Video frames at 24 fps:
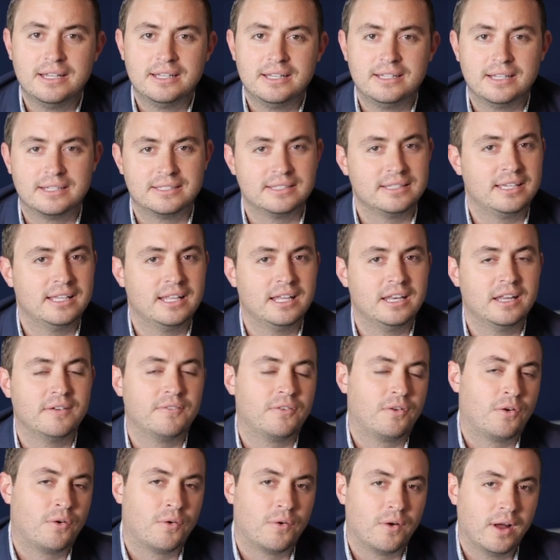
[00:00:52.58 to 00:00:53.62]
doesn't get
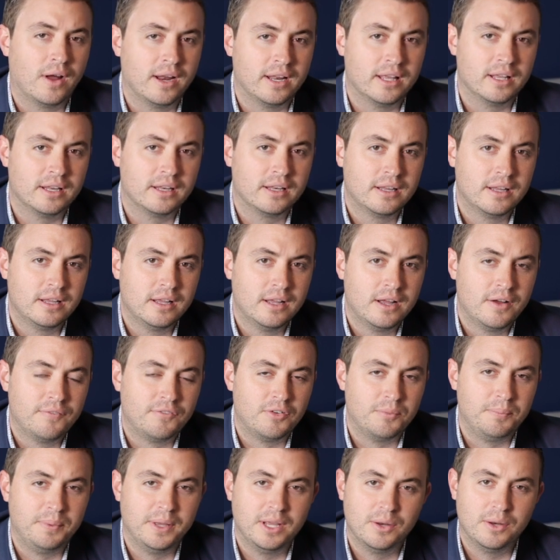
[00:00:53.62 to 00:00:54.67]
enough credit
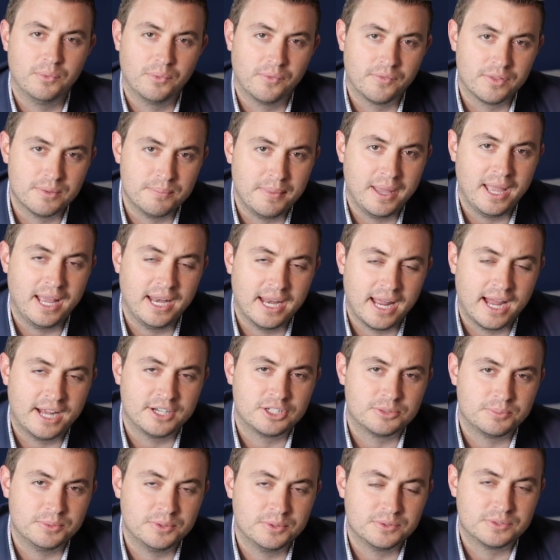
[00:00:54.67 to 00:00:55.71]
for being one of the main
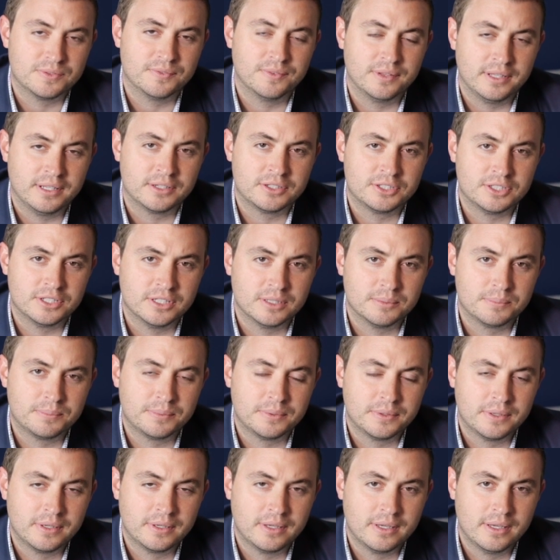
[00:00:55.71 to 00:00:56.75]
attributes of leadership.
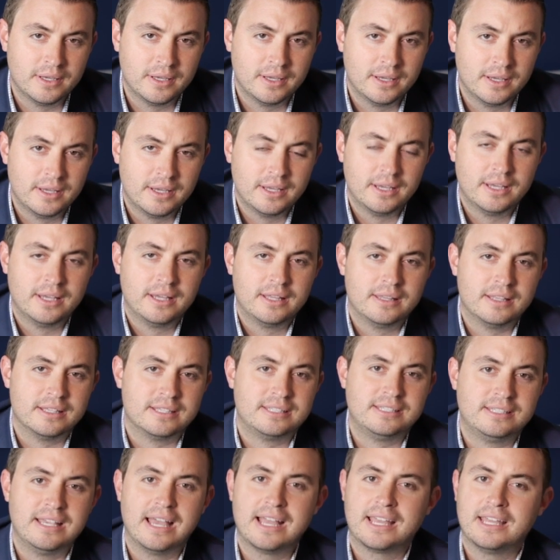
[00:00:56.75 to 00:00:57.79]
The
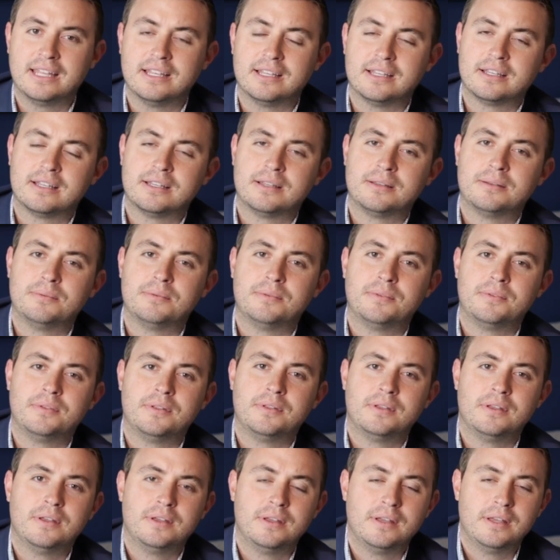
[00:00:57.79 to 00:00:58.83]
second
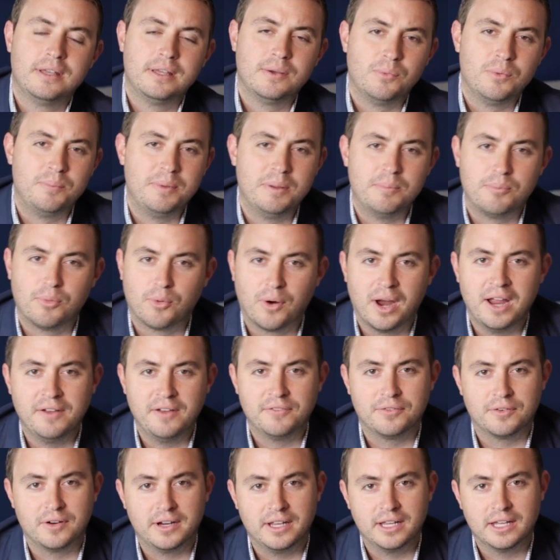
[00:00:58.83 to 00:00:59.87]
would be
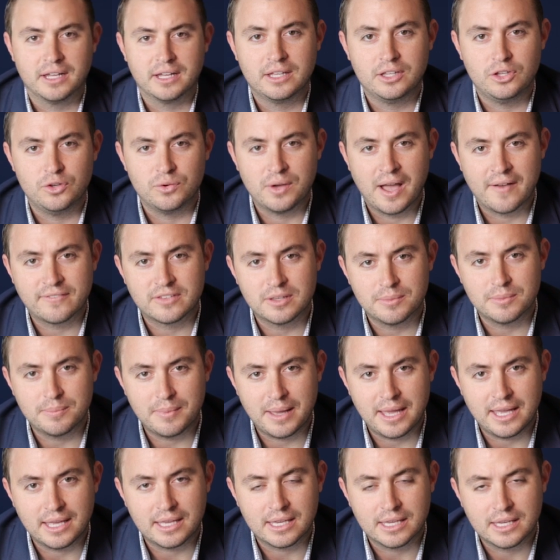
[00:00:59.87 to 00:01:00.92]
bravery. You have to
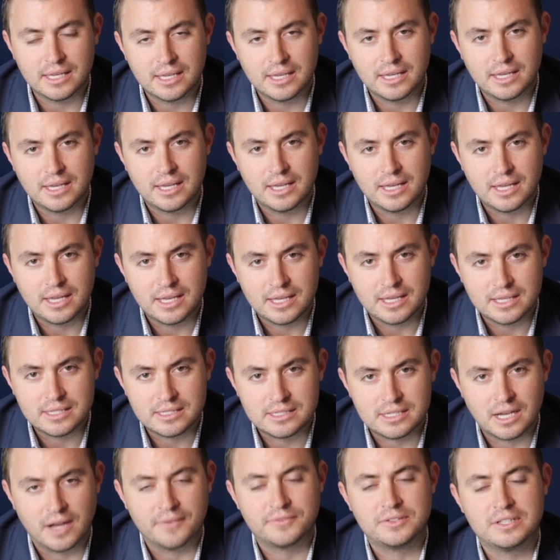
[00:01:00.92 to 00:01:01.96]
make
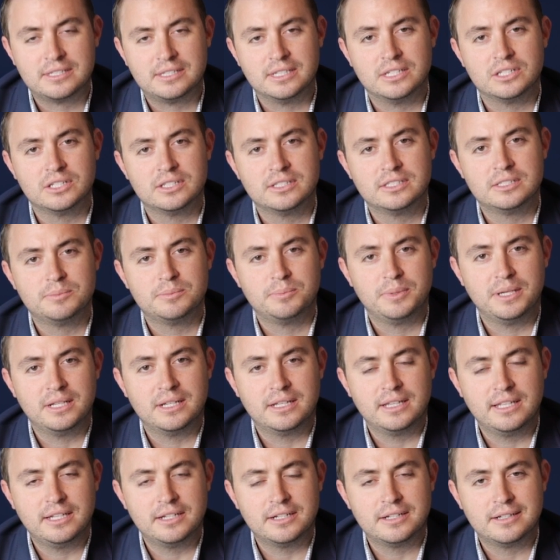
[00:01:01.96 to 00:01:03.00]
tough decisions being a
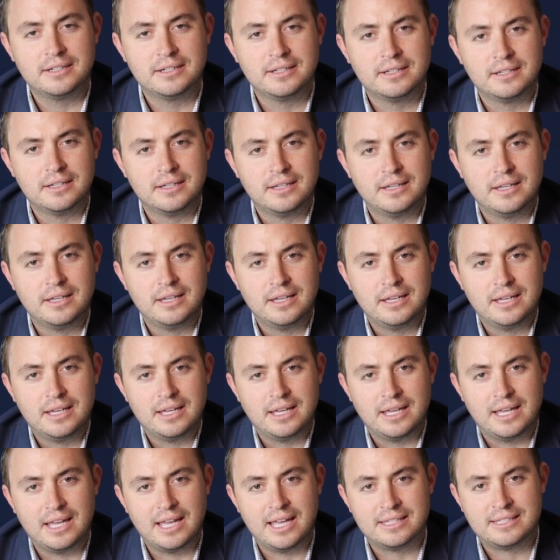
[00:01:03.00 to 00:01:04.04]
leader.
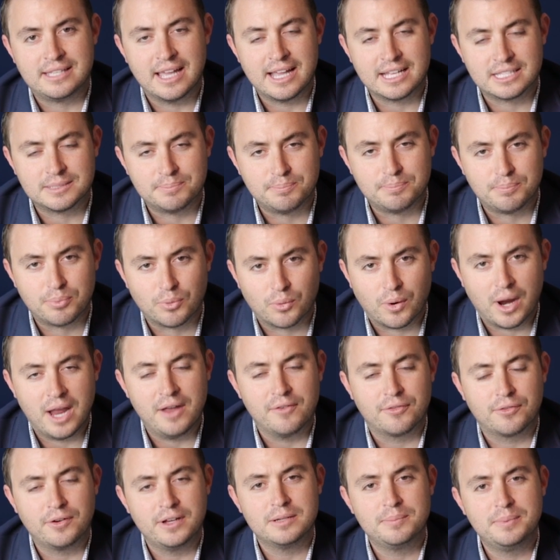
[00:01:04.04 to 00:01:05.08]
It takes
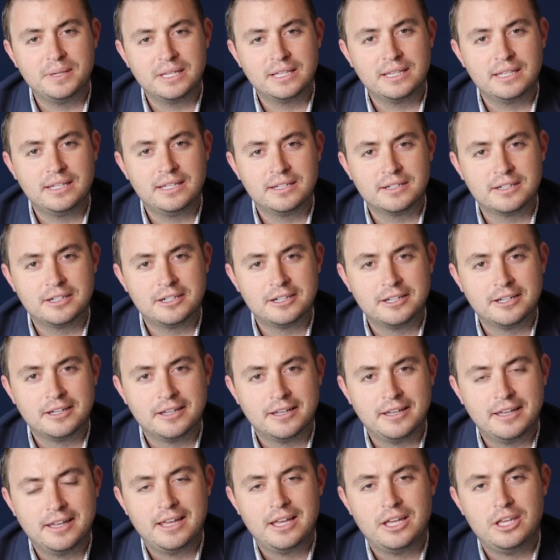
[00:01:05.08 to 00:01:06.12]
bravery to be a leader.
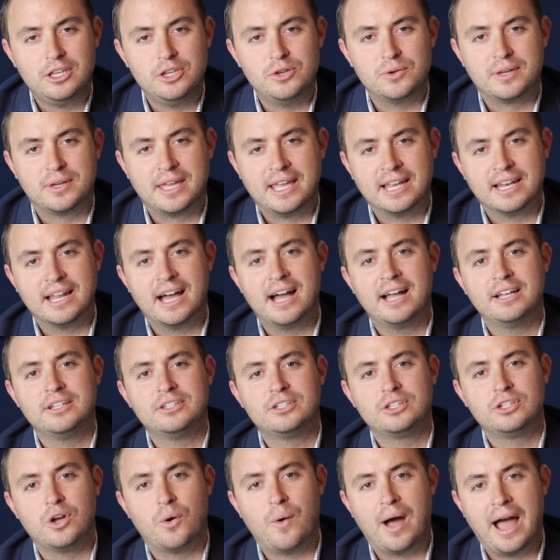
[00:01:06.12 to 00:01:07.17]
You
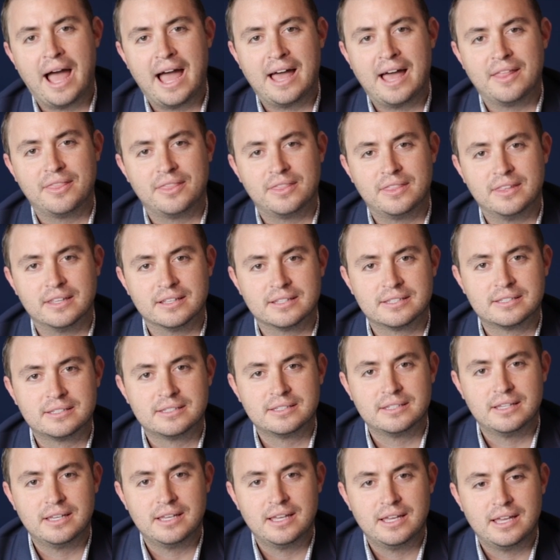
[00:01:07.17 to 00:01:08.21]
cannot go at this
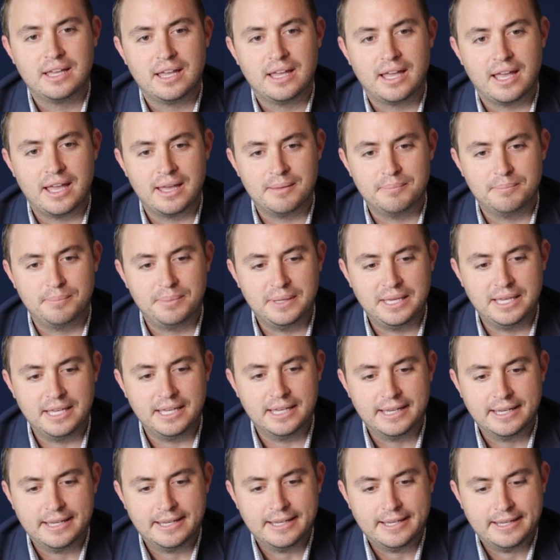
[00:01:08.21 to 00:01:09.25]
and
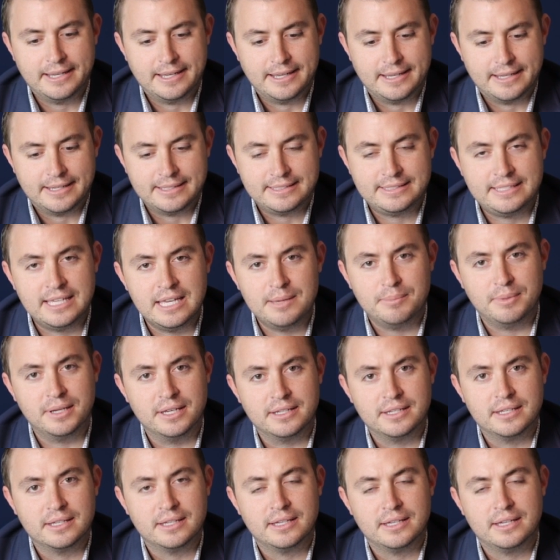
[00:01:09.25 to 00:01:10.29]
be
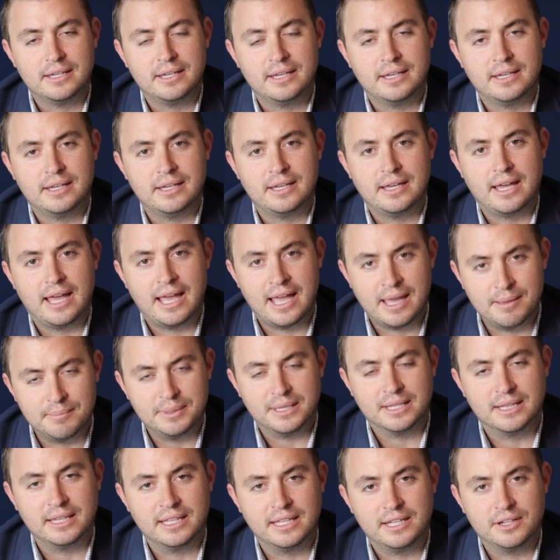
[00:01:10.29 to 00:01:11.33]
timid and
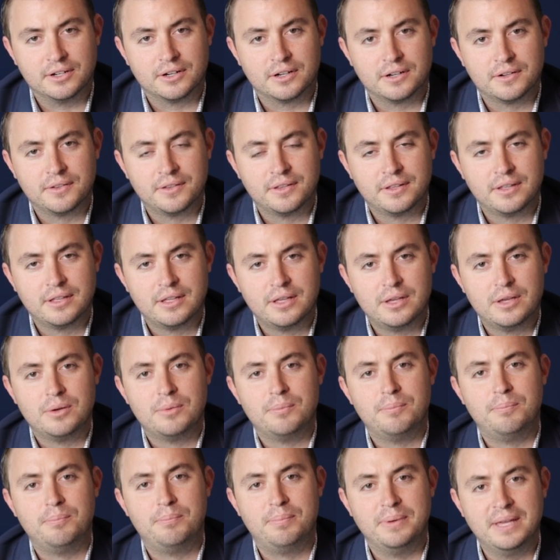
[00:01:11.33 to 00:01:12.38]
be a leader.
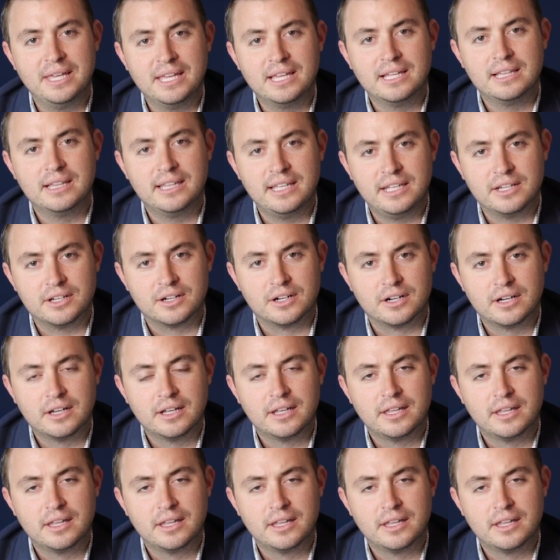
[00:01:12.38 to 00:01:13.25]
Being a leader